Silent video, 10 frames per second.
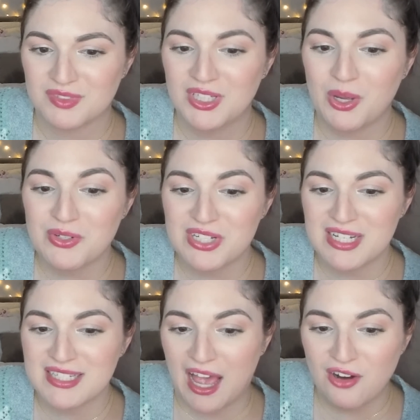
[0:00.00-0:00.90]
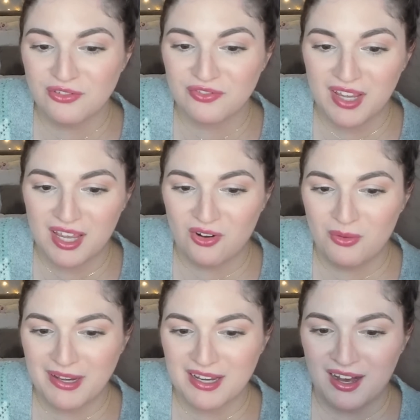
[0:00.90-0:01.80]
Yoshi's outfit. Oh
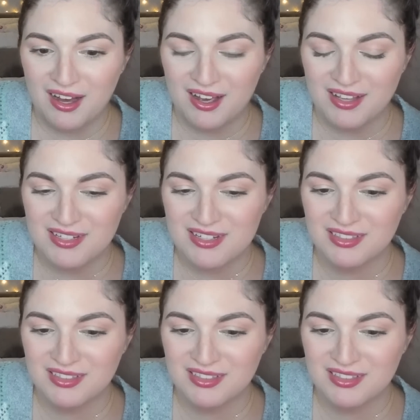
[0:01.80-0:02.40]
my gosh.